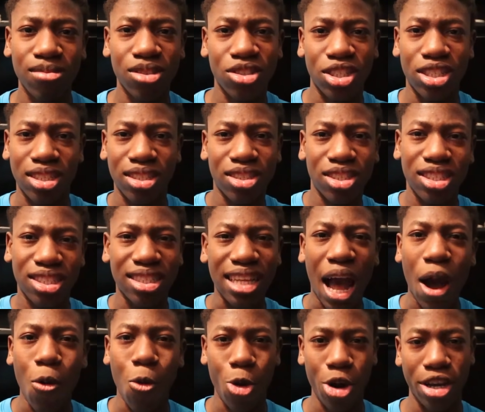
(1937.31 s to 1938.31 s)
just
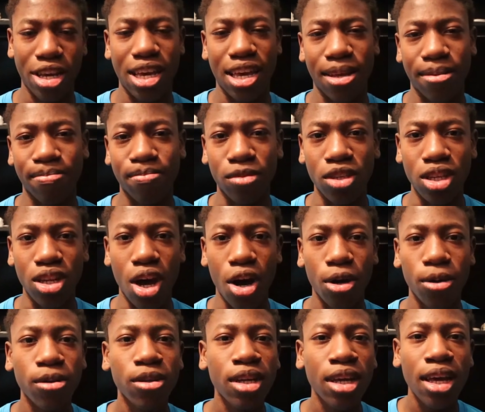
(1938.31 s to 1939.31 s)
not working, you
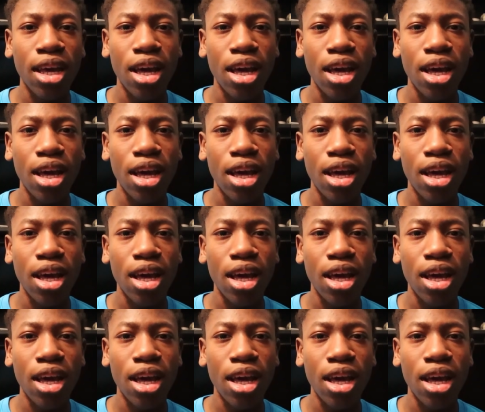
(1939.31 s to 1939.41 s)
know.